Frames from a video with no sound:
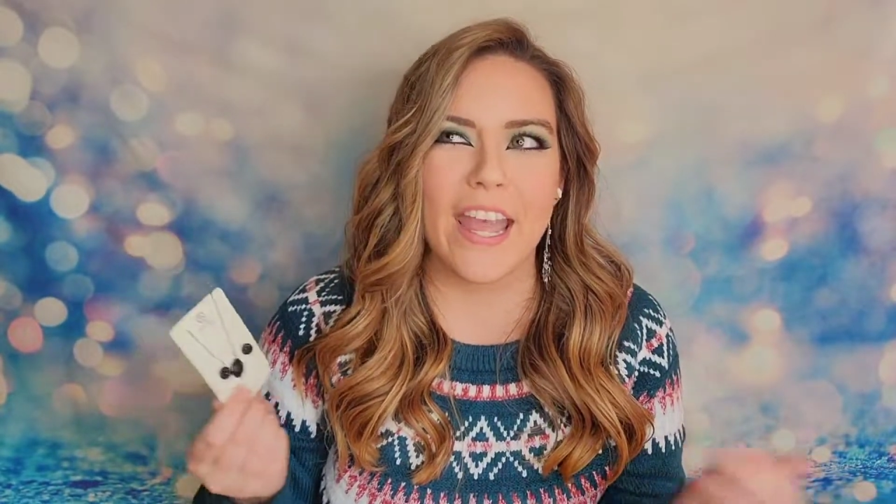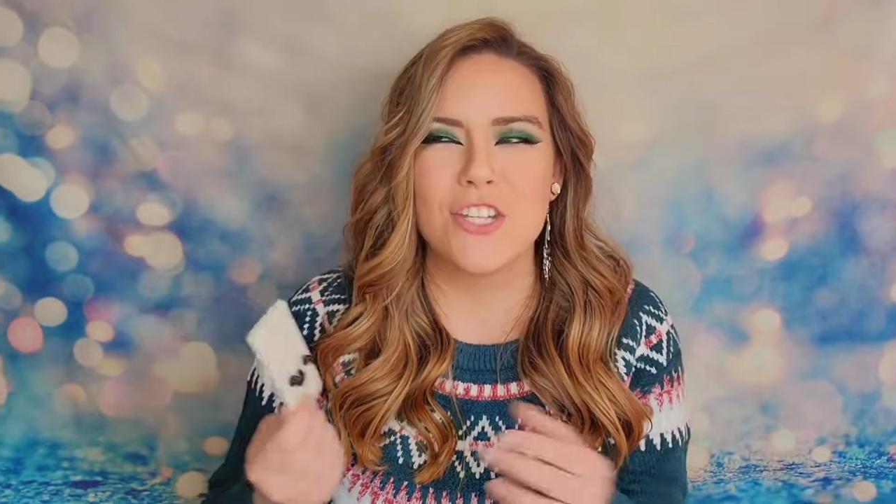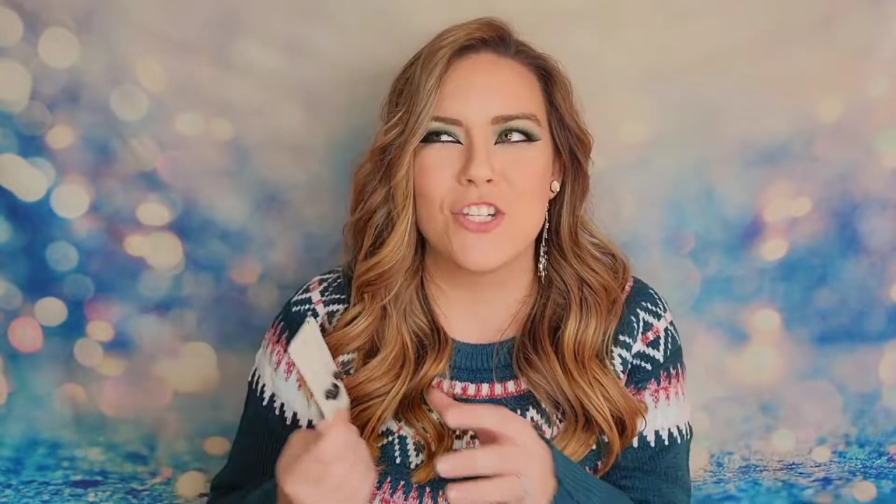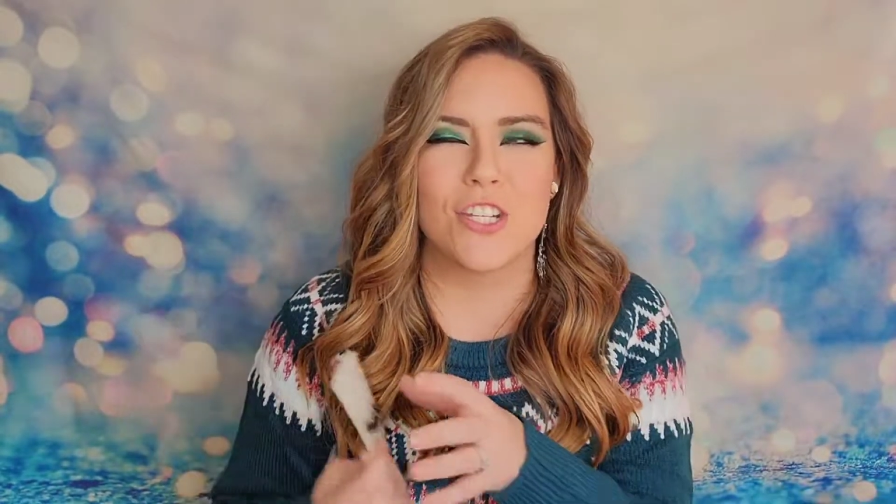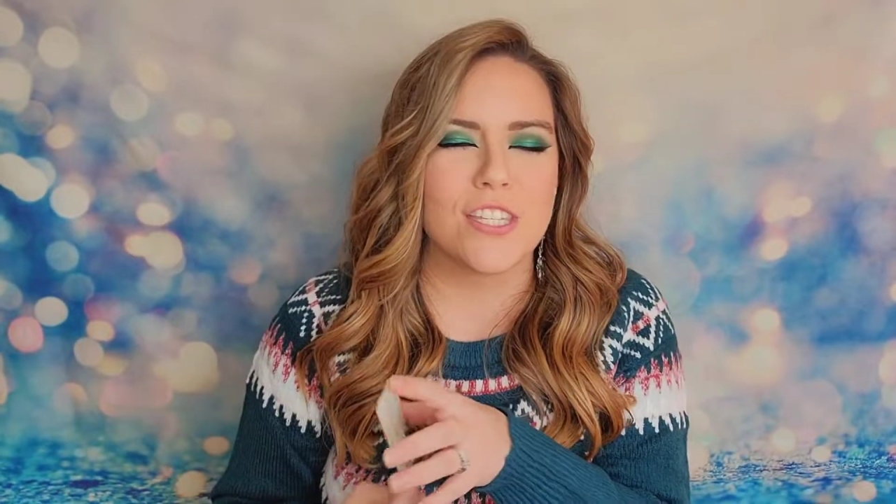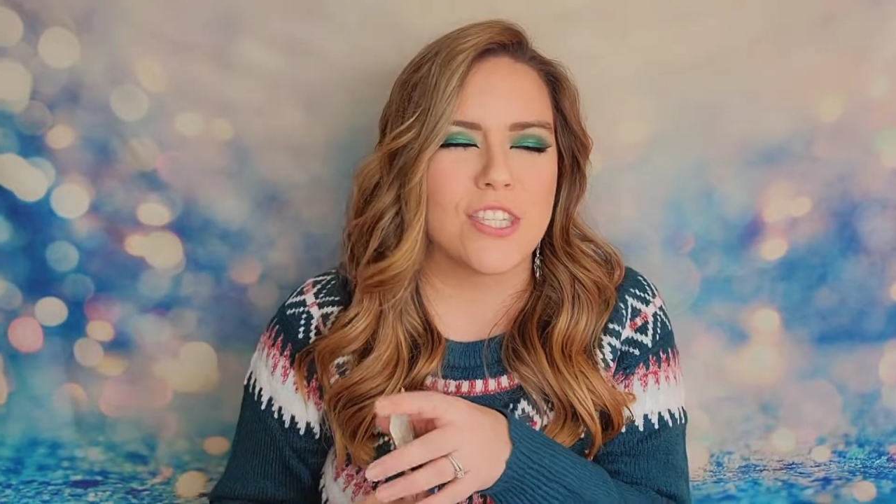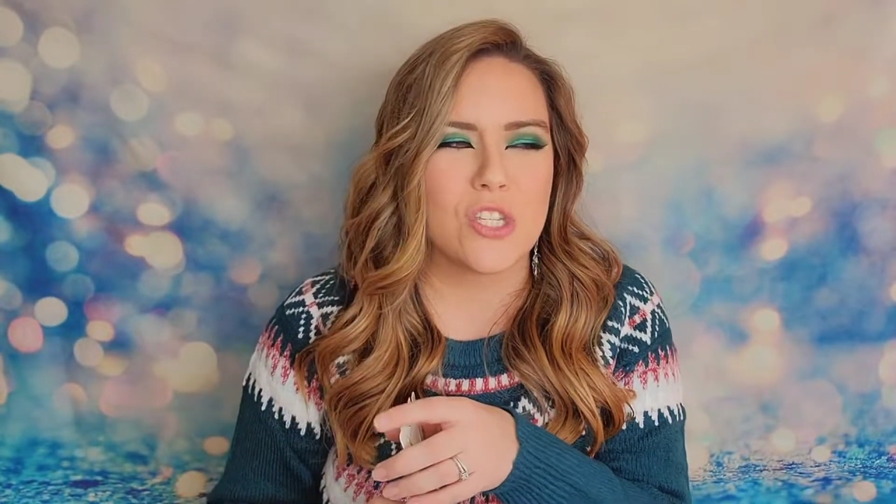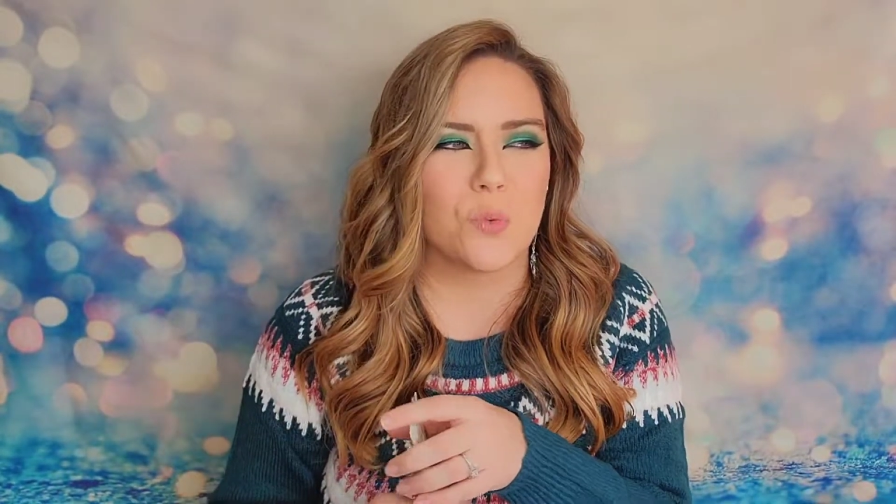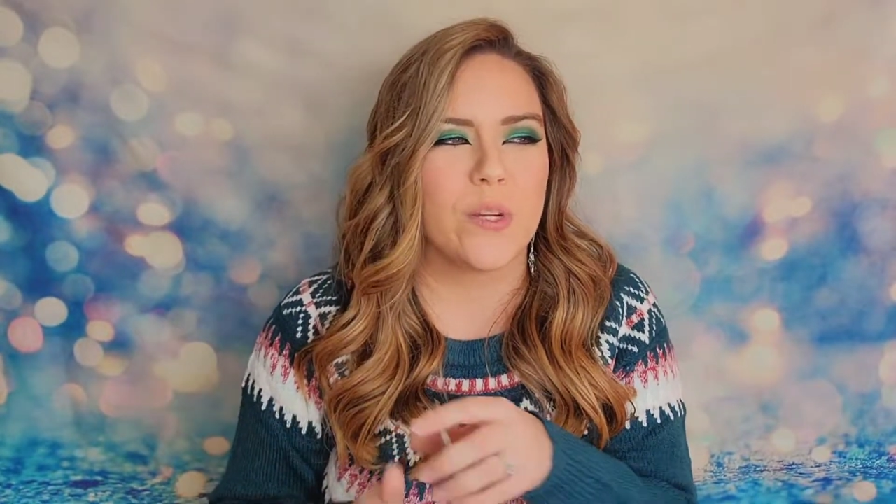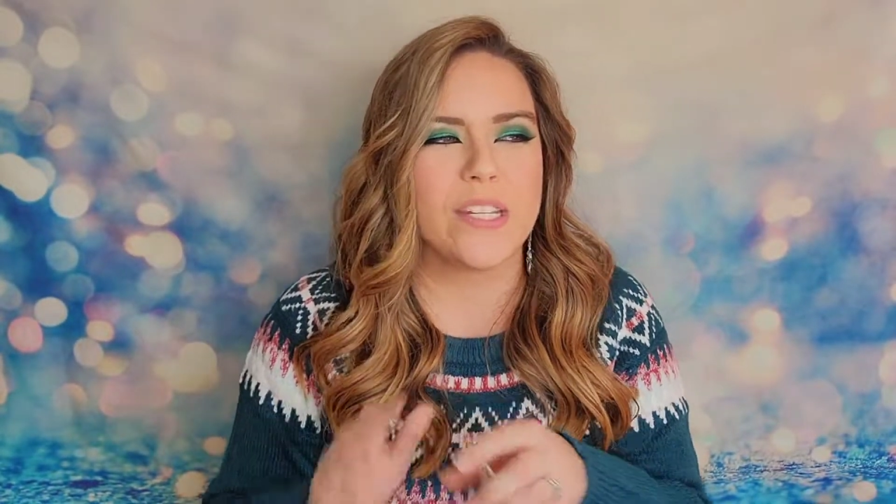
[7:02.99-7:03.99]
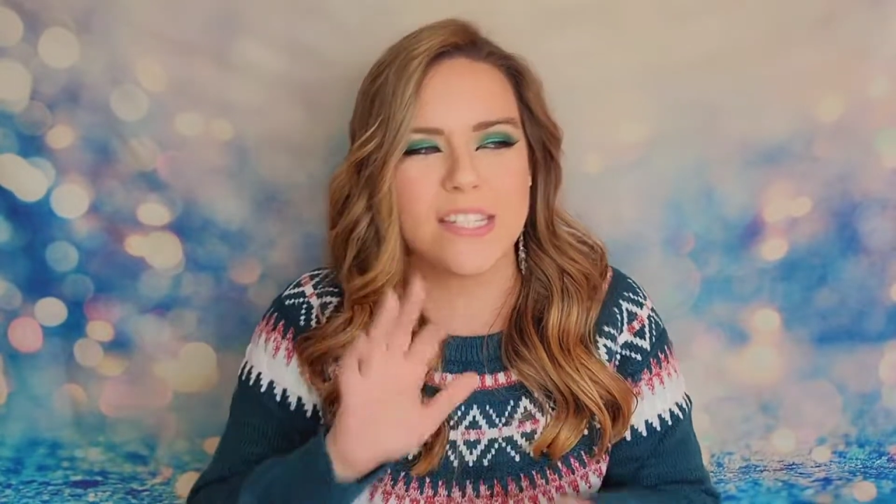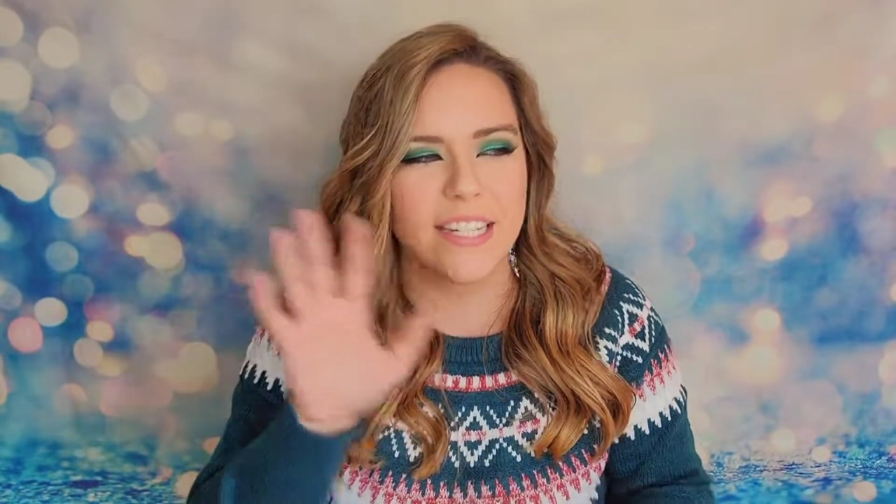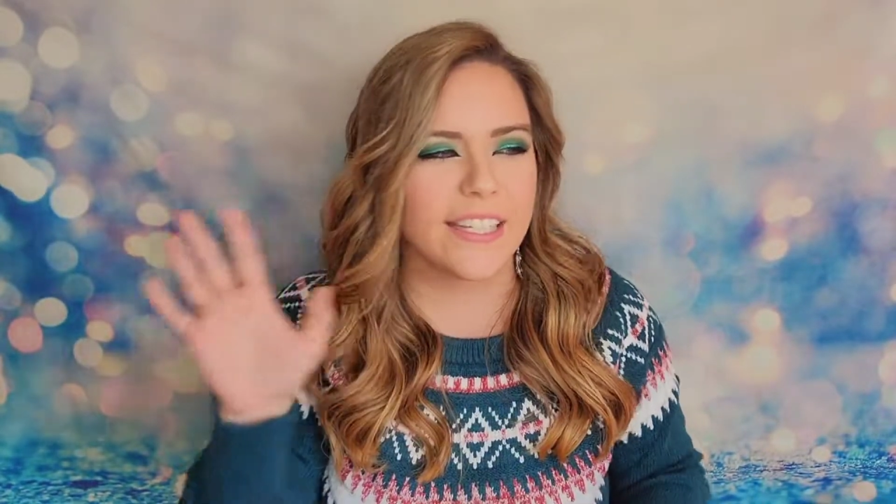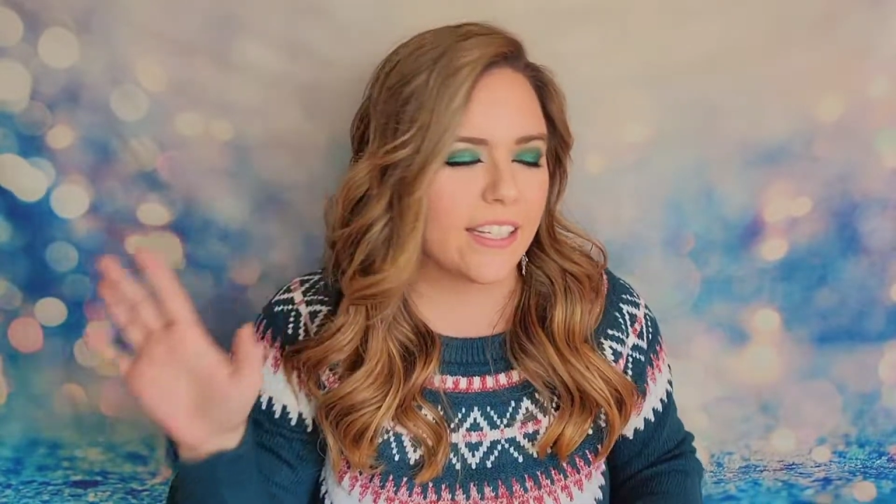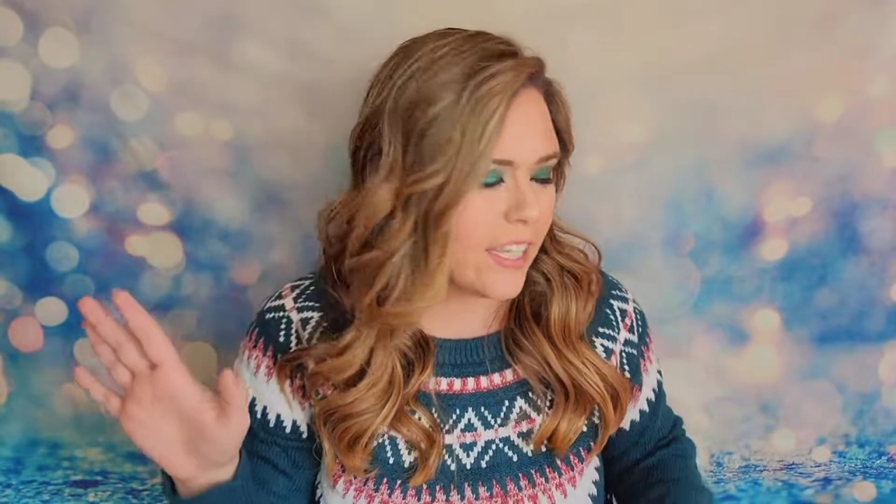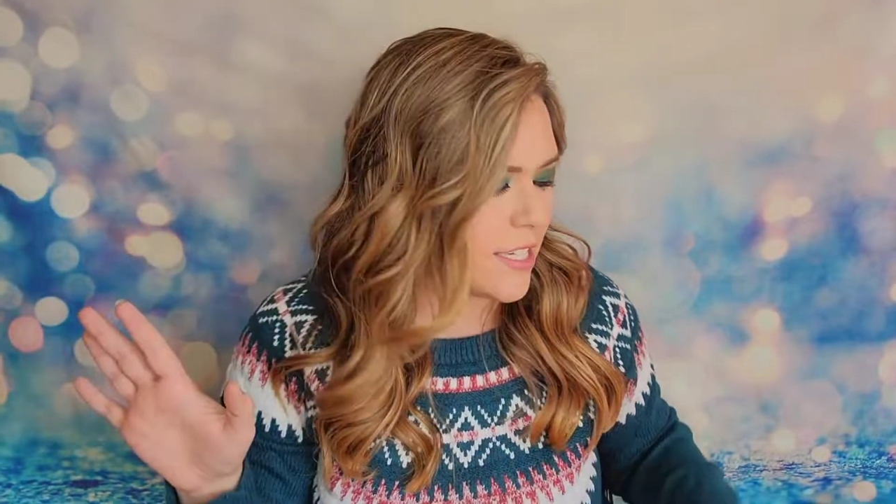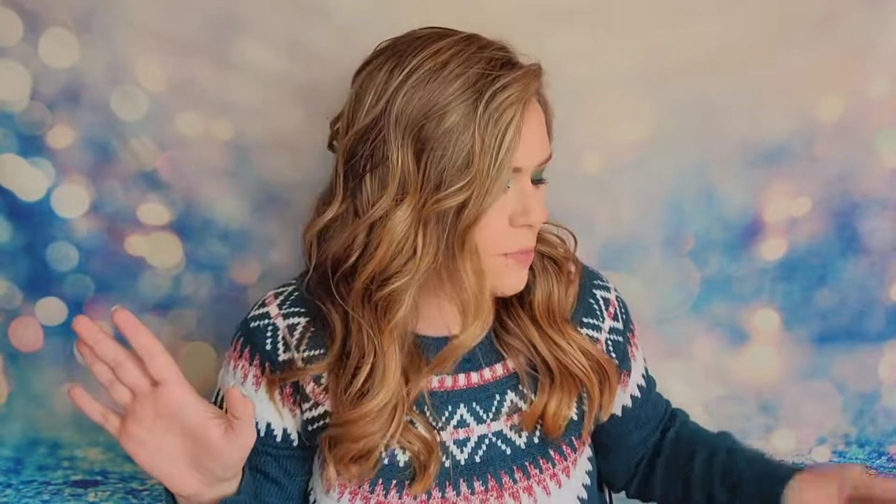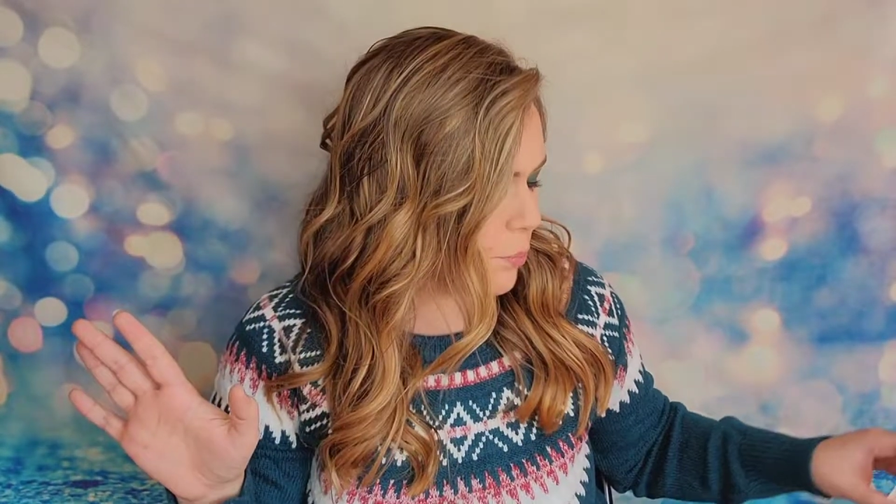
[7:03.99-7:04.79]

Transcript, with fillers: It's just this ridiculous